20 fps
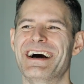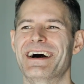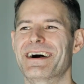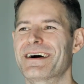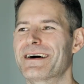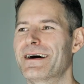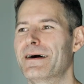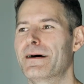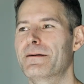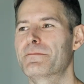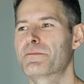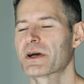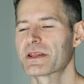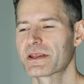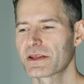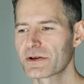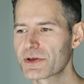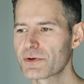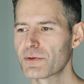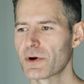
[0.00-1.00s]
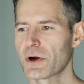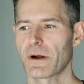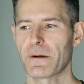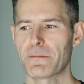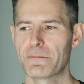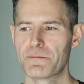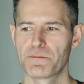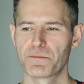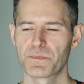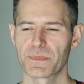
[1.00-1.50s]
But there you
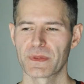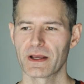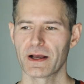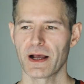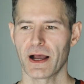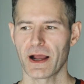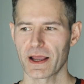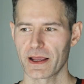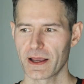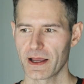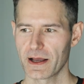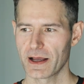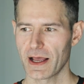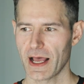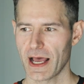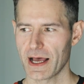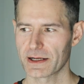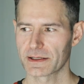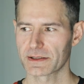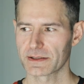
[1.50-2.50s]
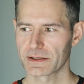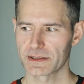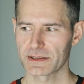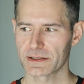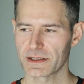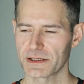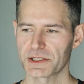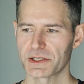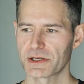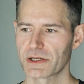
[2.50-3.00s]
are. I had
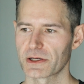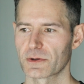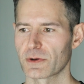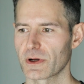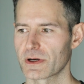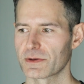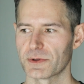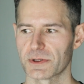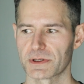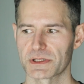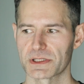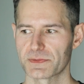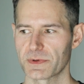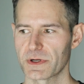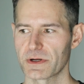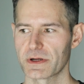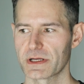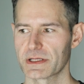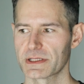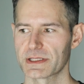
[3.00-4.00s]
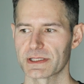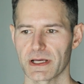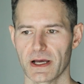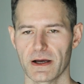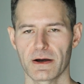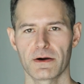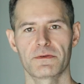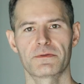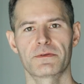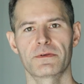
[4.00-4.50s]
such an incredible experience
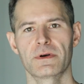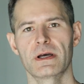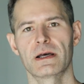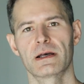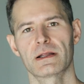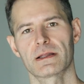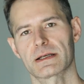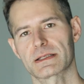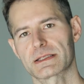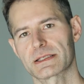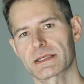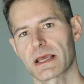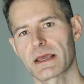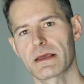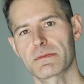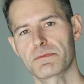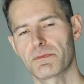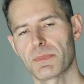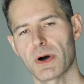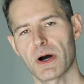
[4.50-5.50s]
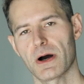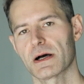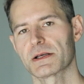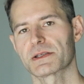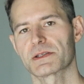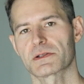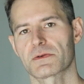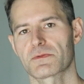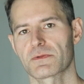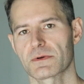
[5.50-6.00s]
of, let's say,
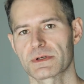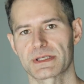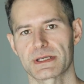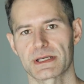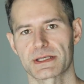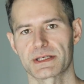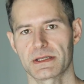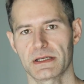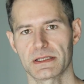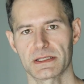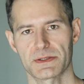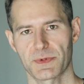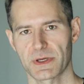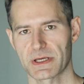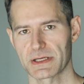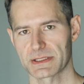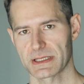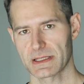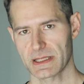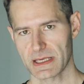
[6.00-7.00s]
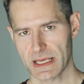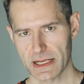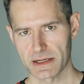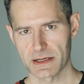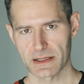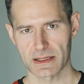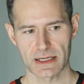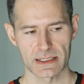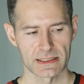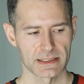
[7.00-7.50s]
positive resistance, because at the
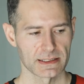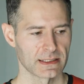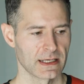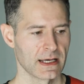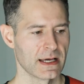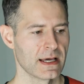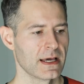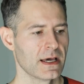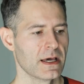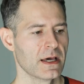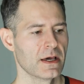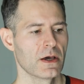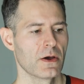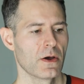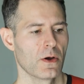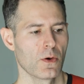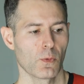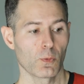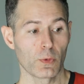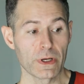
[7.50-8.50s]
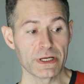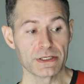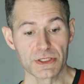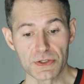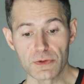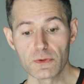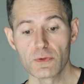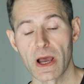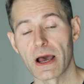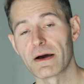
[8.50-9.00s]
end of this, we
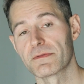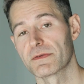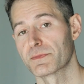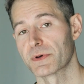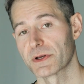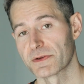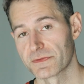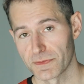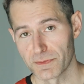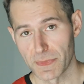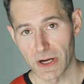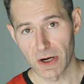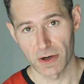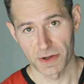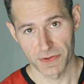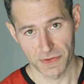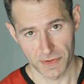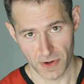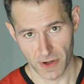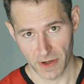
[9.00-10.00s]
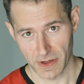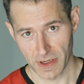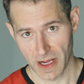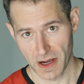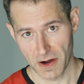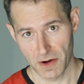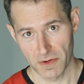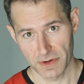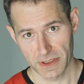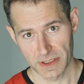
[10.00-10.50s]
do have a bit of a marathon
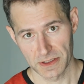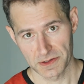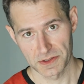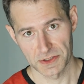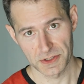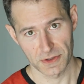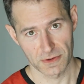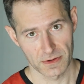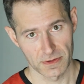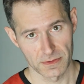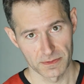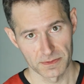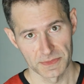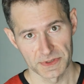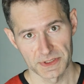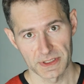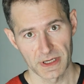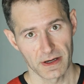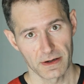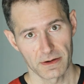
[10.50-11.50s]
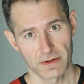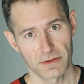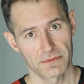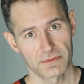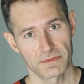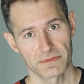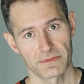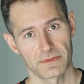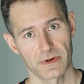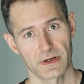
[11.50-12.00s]
now in terms
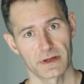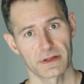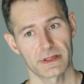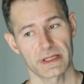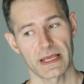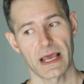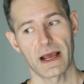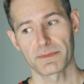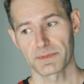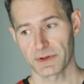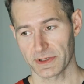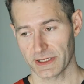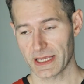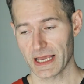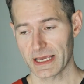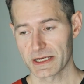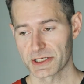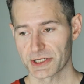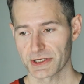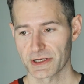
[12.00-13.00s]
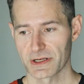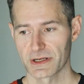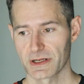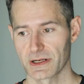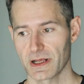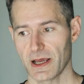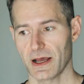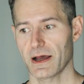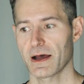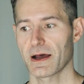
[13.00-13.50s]
of the
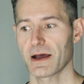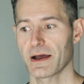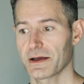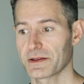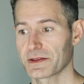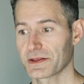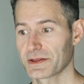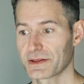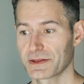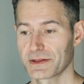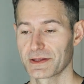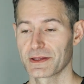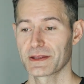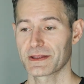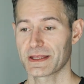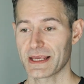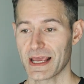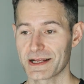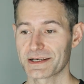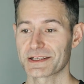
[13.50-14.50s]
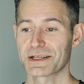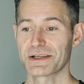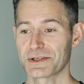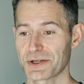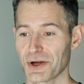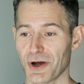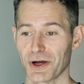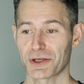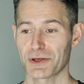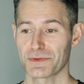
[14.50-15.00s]
application. The 18
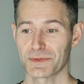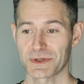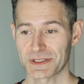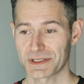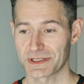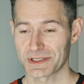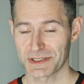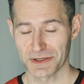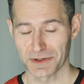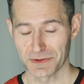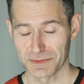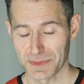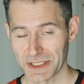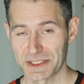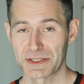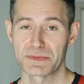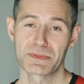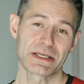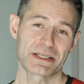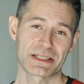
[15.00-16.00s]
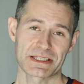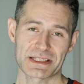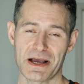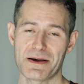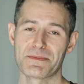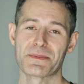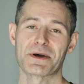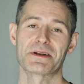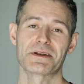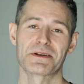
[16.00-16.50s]
documents still must be
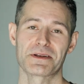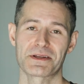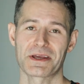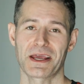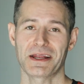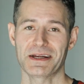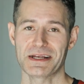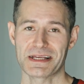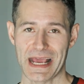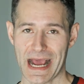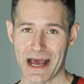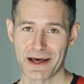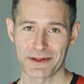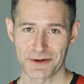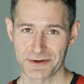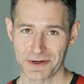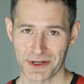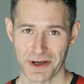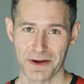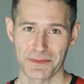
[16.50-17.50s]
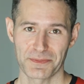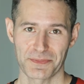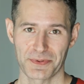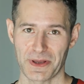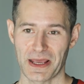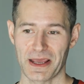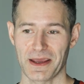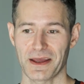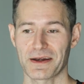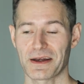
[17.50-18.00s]
summoned and gathered up
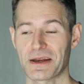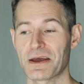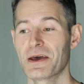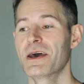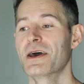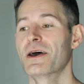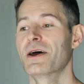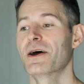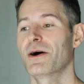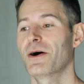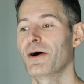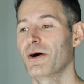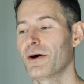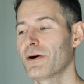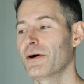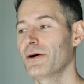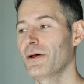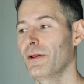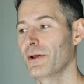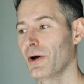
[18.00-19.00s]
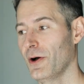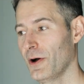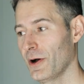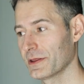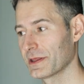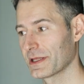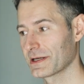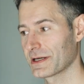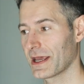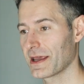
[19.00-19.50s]
and all
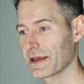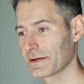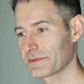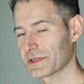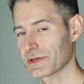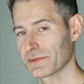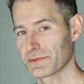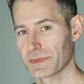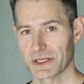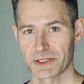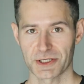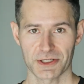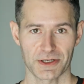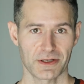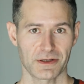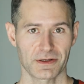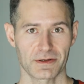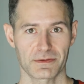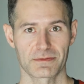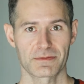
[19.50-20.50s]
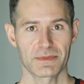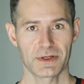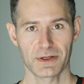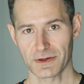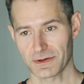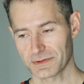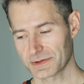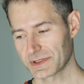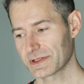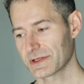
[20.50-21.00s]
on the day of submission,
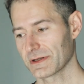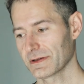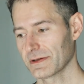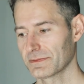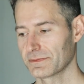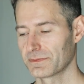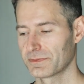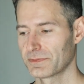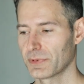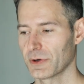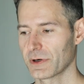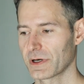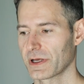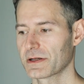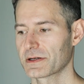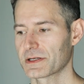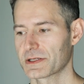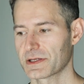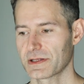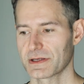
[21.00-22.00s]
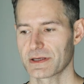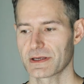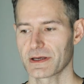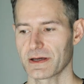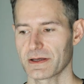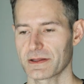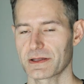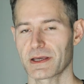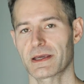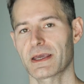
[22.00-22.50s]
still put into
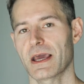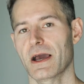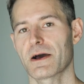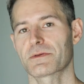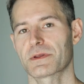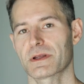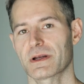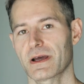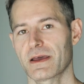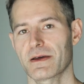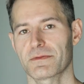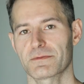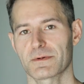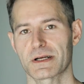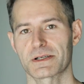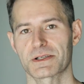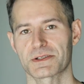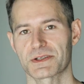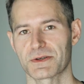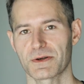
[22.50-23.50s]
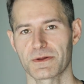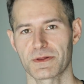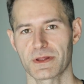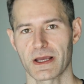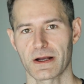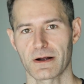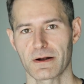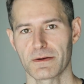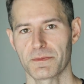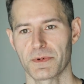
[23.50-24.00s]
the account that I have registered there.